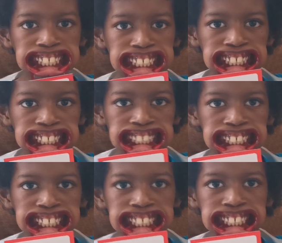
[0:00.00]
I don't know.
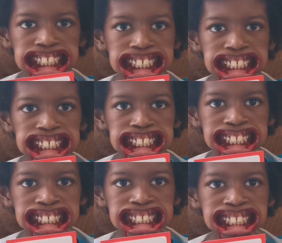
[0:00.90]

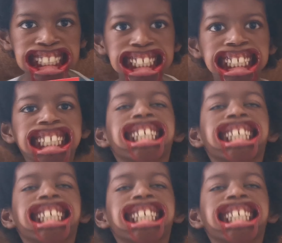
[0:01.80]
Open your mouth and